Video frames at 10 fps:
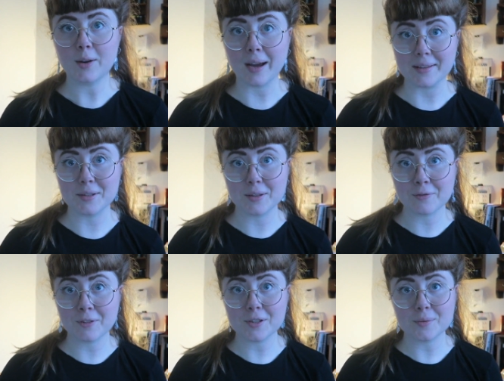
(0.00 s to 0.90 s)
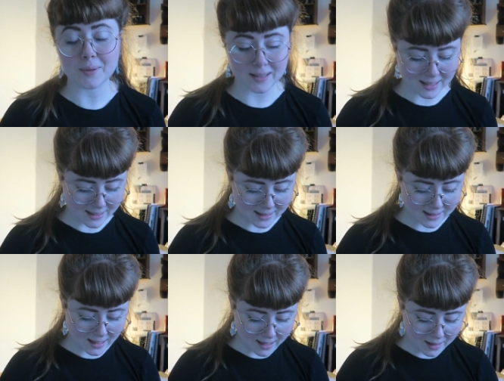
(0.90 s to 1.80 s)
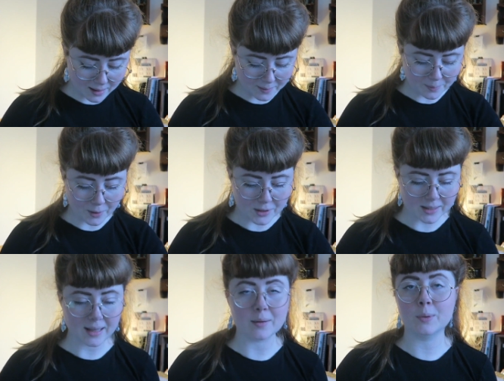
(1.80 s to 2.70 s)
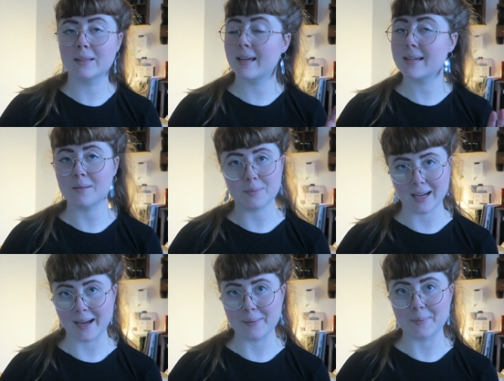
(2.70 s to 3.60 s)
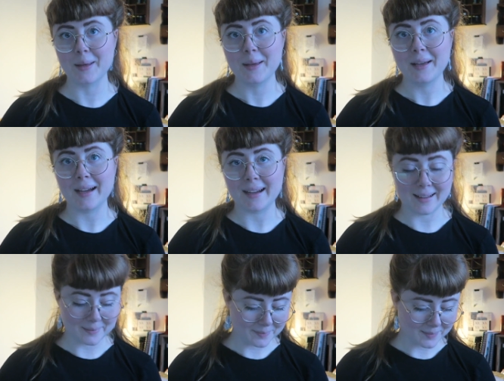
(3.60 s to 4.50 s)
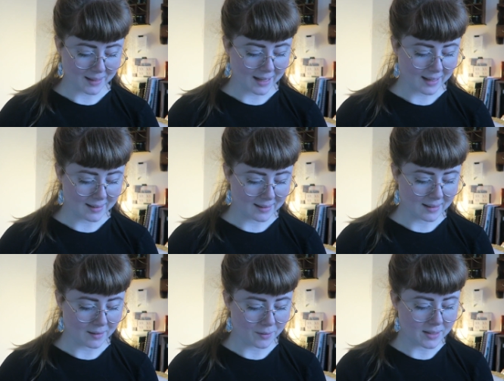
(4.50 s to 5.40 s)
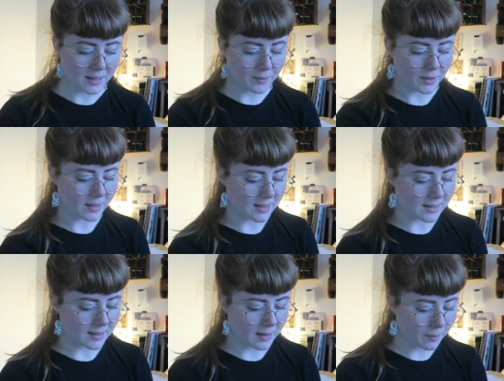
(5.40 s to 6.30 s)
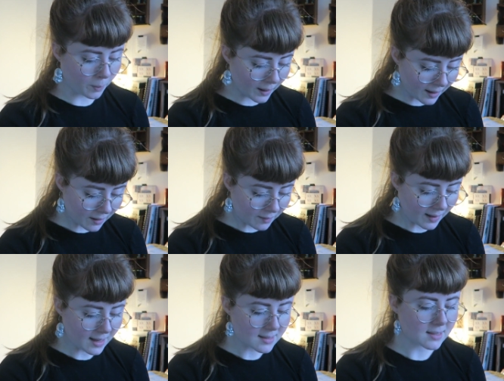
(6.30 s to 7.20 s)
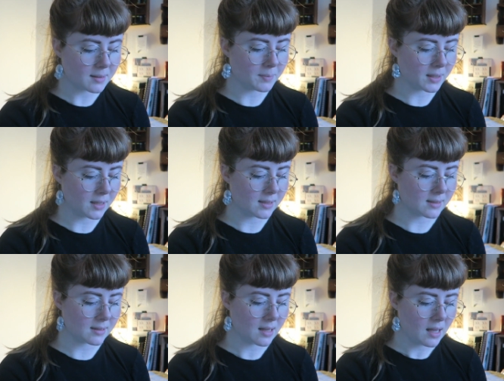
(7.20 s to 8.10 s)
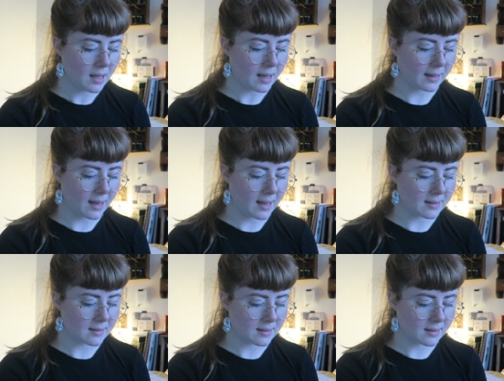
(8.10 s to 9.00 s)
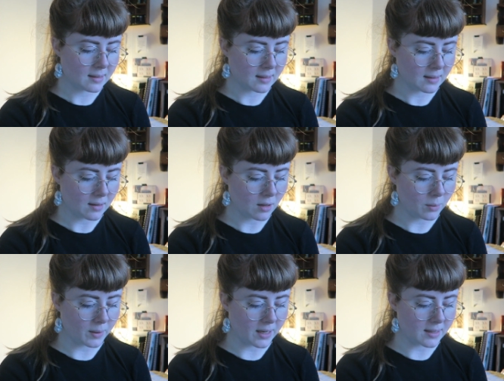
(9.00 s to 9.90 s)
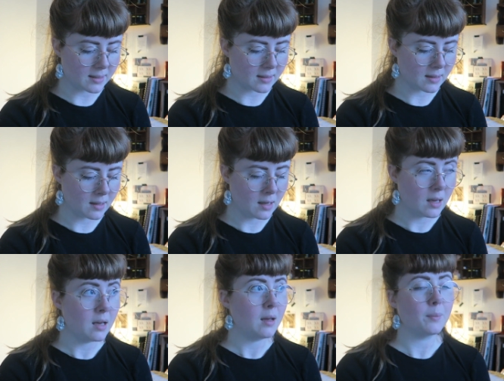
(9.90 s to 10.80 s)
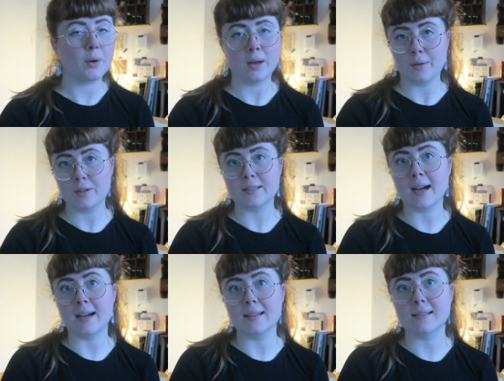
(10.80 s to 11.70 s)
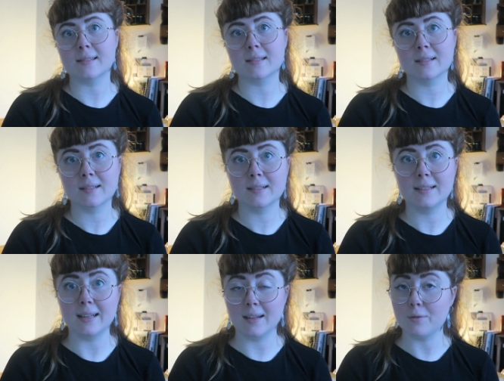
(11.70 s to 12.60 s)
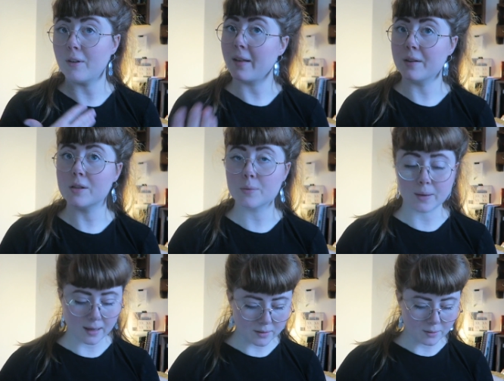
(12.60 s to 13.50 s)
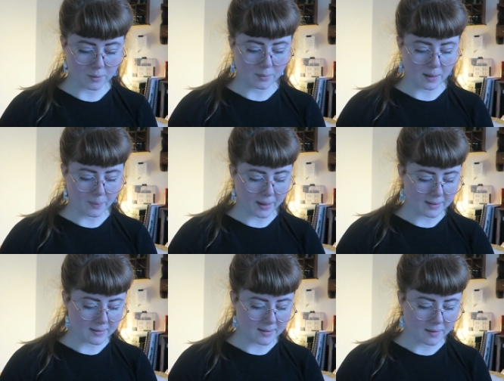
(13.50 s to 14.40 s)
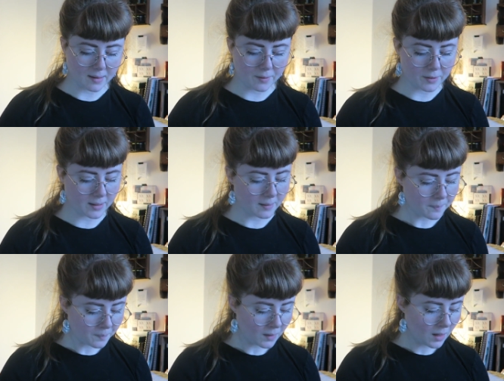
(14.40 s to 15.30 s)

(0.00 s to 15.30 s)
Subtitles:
okay, so the first one is a project that will take some time, and the receiver is aware of that because I can't always prioritize knitting for others when I do my patterns and everything.